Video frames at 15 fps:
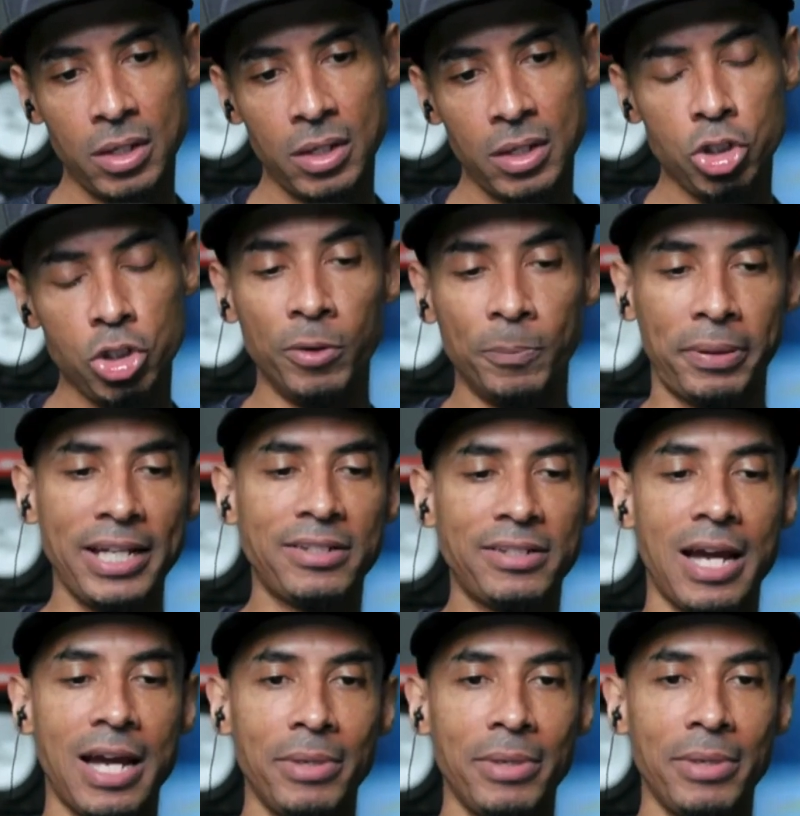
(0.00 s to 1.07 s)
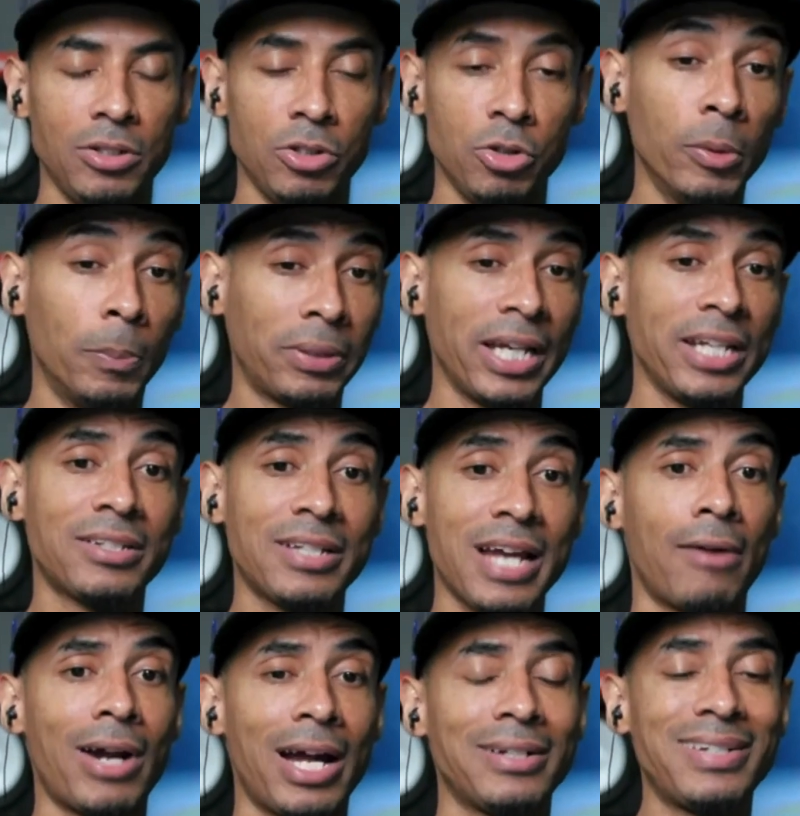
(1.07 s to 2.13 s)
You replaced
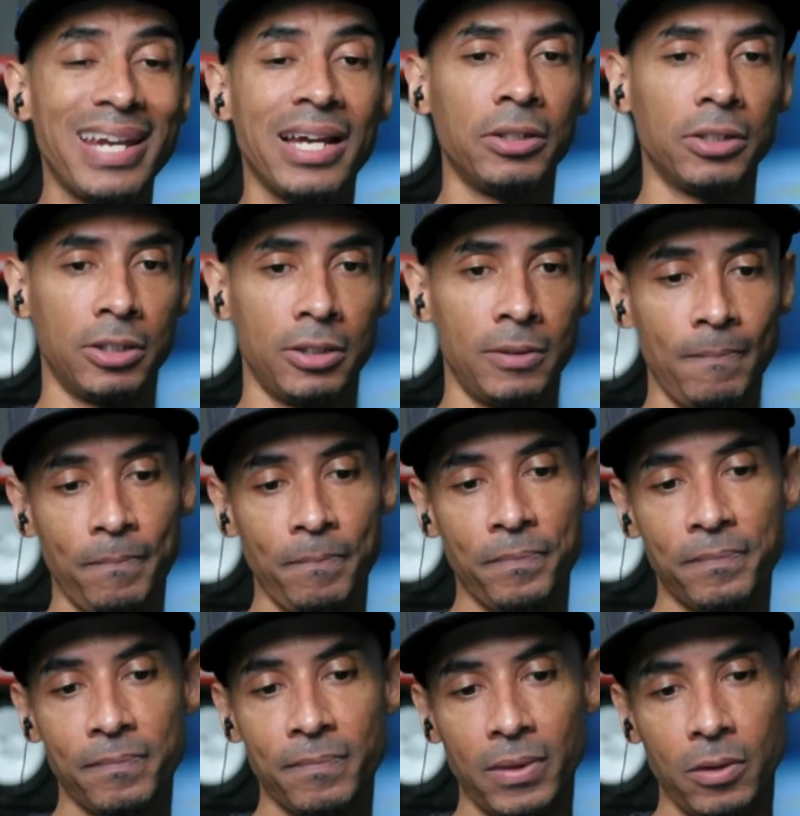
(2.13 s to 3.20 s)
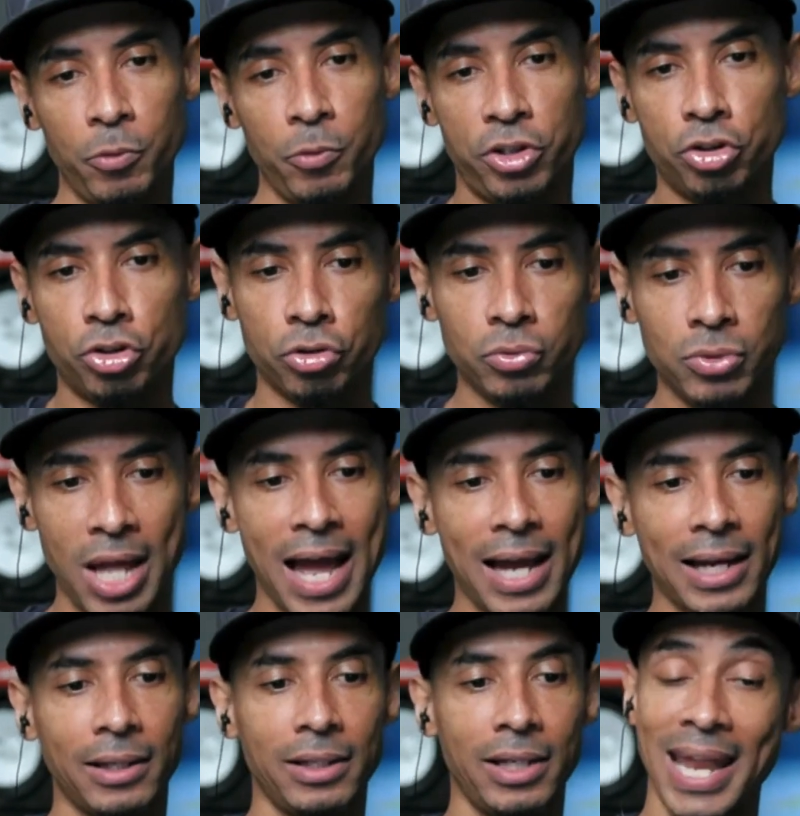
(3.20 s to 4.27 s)
Tyrod Taylor with Drew
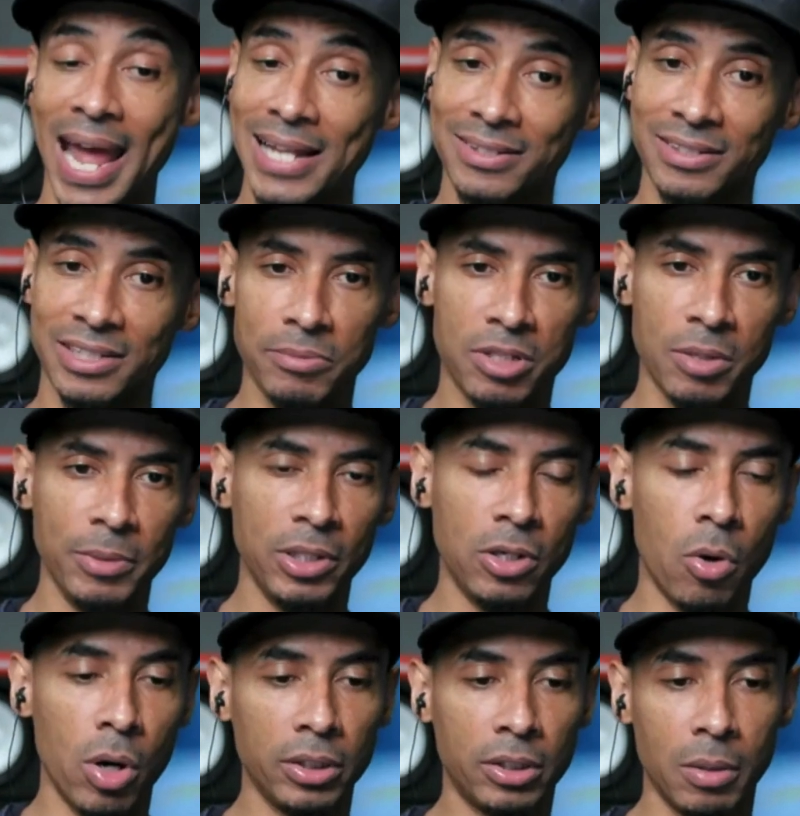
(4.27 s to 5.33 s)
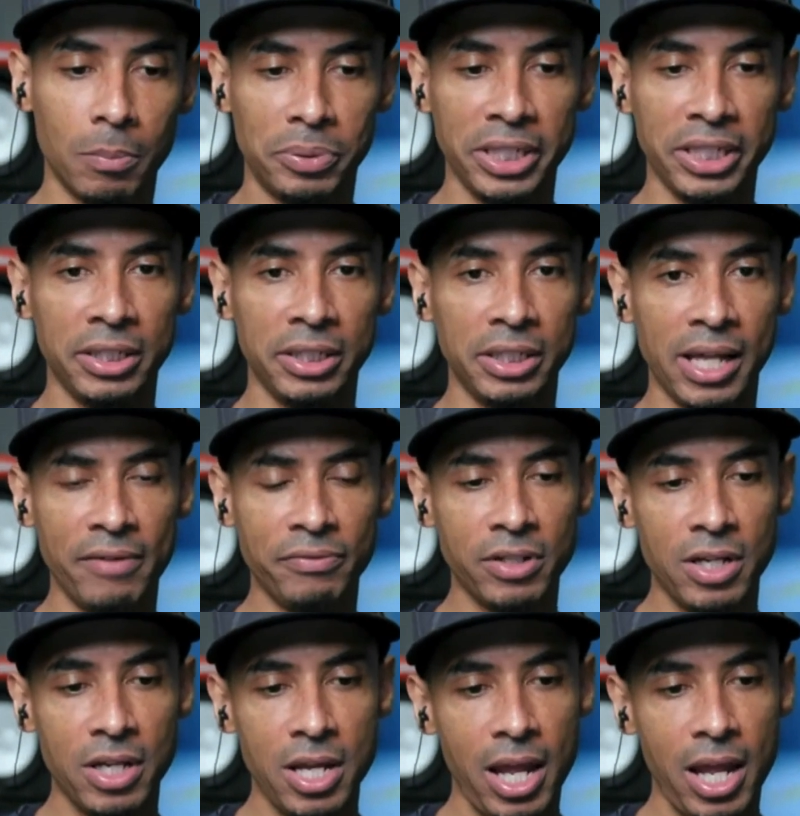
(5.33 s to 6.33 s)
Lock, and that seems to be going completely left.